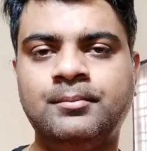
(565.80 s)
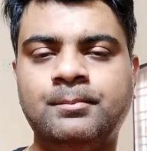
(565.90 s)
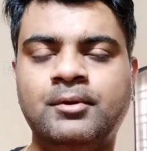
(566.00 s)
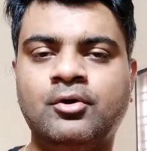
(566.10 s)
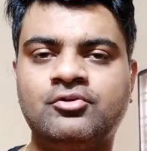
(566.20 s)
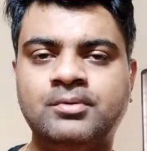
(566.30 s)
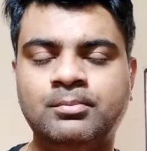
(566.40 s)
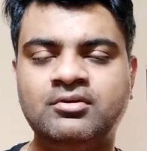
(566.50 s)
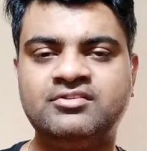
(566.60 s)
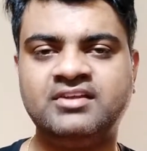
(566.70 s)
because
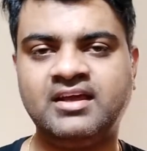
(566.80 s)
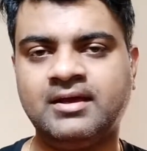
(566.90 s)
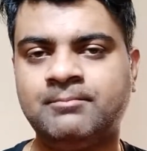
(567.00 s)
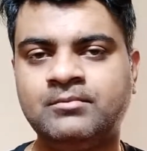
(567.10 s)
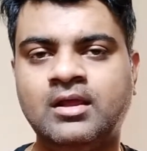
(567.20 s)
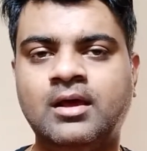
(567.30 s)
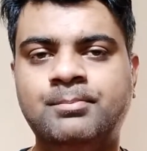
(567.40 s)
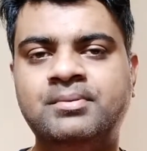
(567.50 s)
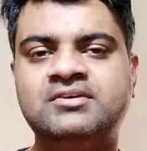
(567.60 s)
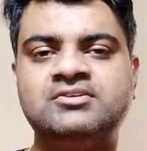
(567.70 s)
people say a
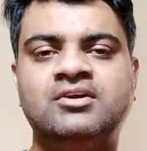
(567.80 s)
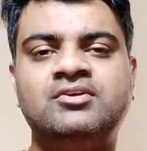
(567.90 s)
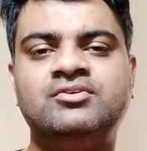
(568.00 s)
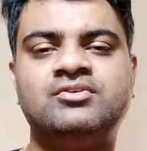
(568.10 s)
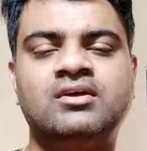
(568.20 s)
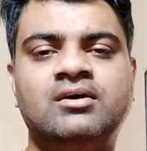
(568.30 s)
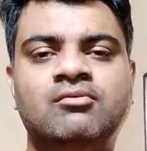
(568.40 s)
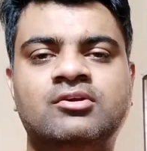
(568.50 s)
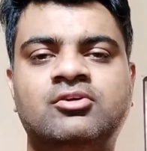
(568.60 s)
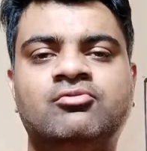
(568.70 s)
picture is uh,
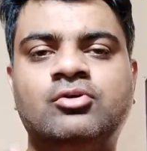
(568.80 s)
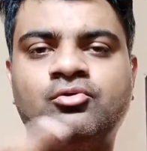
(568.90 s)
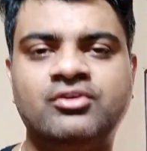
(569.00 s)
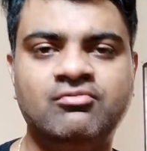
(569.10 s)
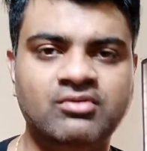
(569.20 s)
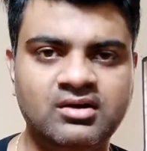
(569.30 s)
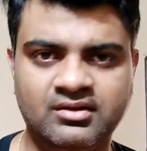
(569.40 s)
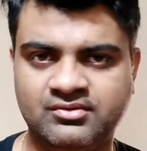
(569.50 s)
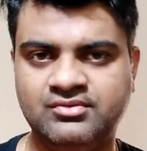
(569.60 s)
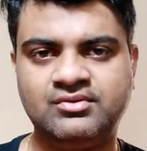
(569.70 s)
worth of thousand
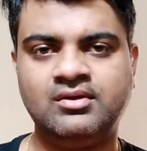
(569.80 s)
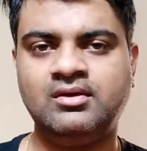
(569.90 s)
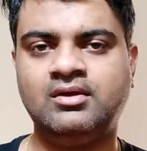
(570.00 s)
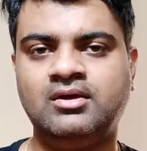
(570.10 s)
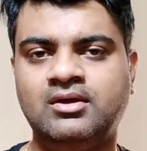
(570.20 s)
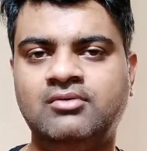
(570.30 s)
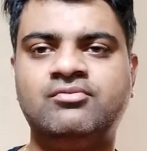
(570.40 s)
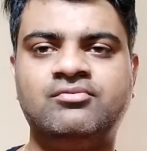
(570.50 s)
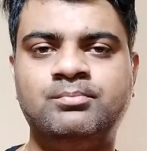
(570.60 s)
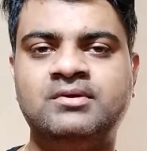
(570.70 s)
words. If
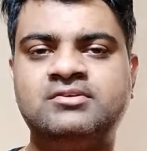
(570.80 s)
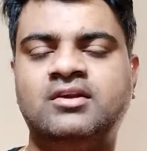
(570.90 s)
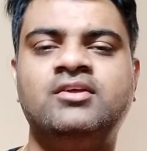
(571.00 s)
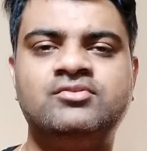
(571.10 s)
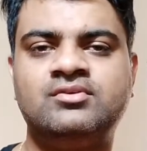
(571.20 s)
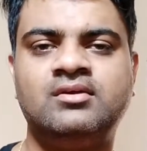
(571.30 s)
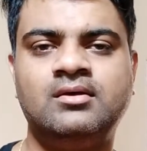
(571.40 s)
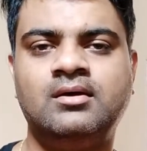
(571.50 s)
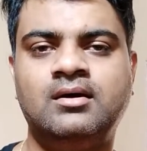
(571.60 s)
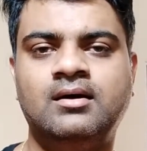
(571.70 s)
picture is
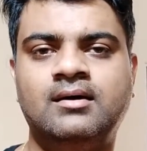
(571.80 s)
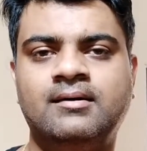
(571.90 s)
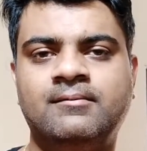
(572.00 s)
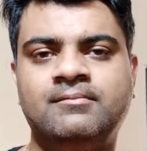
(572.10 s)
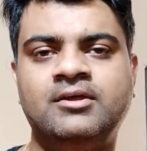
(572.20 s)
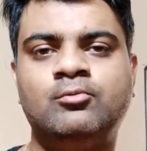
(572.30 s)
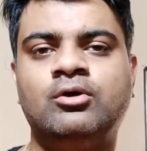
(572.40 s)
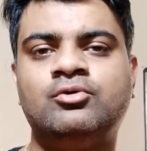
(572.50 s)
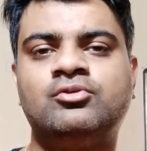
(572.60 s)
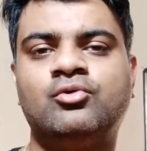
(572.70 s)
uh,
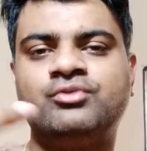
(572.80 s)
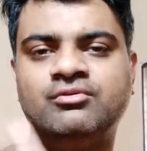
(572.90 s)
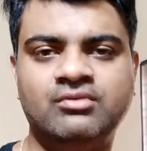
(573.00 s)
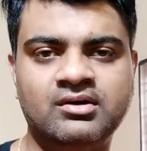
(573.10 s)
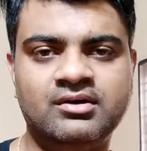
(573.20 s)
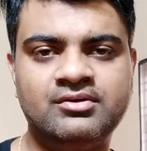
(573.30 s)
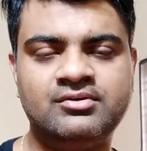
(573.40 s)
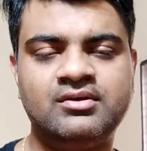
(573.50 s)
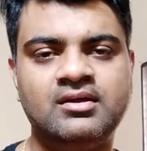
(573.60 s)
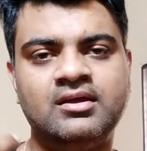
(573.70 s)
equal to thousand
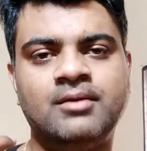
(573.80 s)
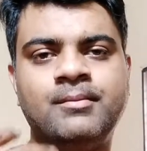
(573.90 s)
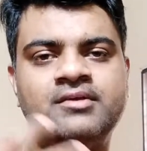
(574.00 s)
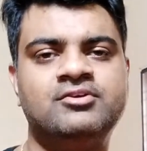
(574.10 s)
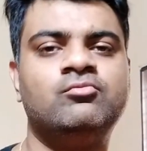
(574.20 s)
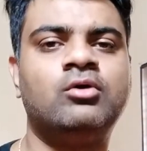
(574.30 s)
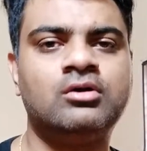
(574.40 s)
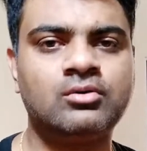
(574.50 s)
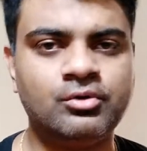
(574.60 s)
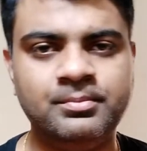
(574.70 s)
words, imagine
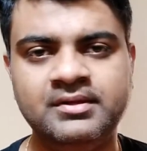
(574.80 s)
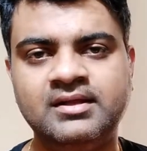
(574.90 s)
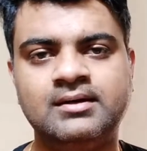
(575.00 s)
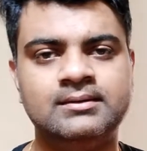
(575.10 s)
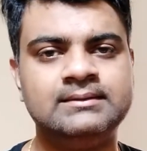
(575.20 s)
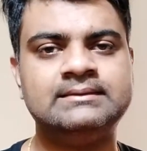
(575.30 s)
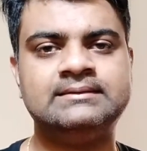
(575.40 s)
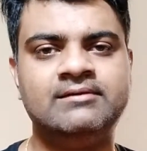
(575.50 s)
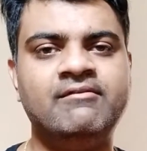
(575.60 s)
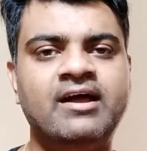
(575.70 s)
what could be the
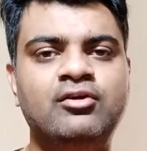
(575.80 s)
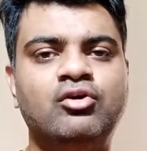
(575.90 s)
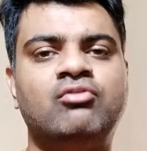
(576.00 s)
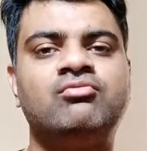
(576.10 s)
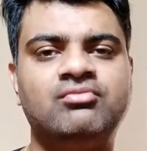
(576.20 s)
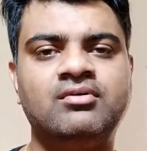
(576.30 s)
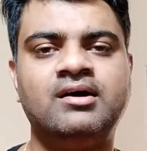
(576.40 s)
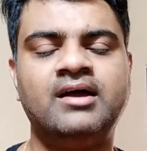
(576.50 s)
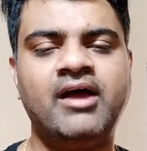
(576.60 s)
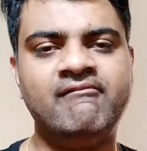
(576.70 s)
value of
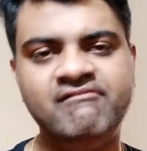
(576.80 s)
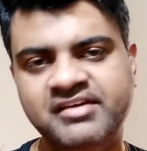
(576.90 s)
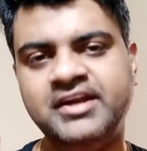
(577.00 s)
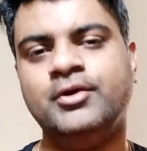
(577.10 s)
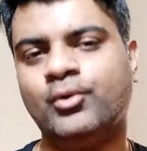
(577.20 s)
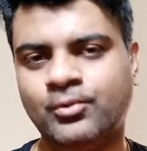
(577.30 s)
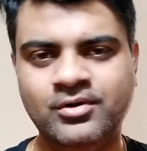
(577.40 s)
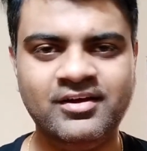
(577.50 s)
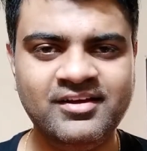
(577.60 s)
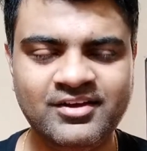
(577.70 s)
a video.
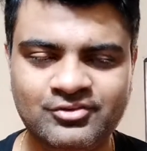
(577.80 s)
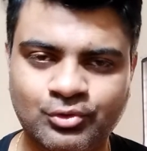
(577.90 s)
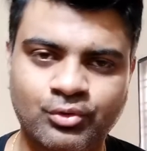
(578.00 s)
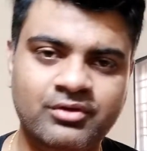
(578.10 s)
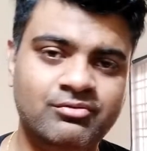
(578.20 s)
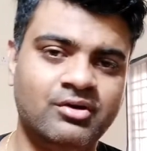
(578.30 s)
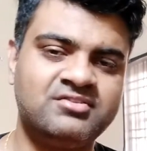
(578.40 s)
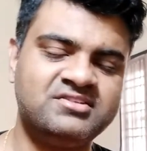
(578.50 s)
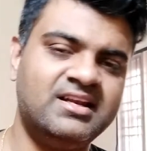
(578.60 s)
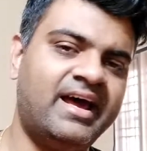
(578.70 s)
So if you are
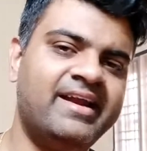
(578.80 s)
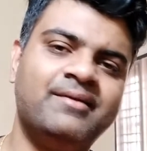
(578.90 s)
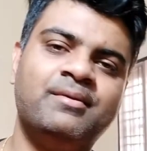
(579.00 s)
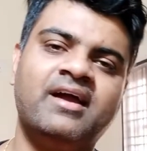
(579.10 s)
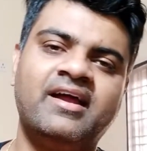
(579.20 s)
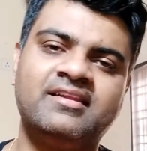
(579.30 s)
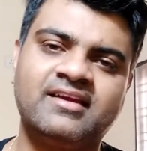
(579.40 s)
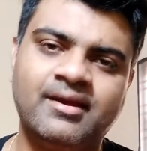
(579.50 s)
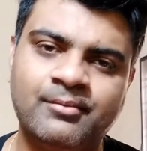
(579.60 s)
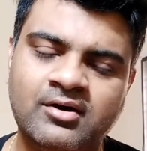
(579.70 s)
still hiding behind the
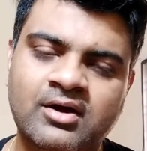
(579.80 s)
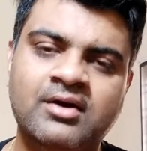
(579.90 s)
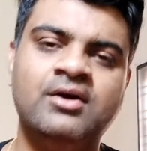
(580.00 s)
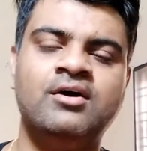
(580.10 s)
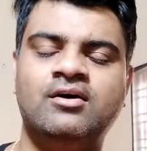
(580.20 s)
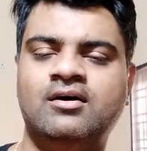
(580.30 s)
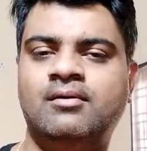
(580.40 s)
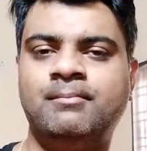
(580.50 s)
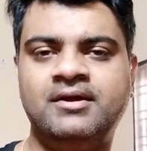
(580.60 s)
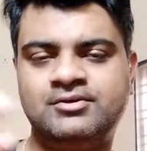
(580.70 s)
camera, uh,
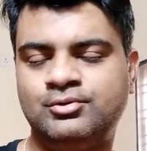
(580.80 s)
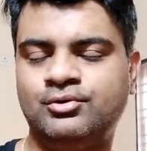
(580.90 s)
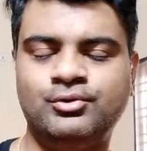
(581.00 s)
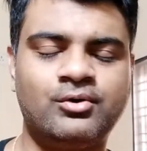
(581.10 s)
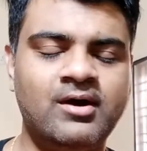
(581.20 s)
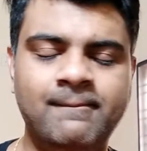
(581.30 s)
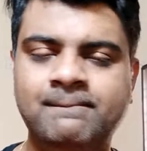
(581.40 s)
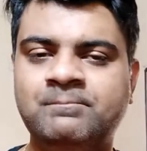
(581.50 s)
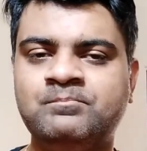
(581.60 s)
make sure you come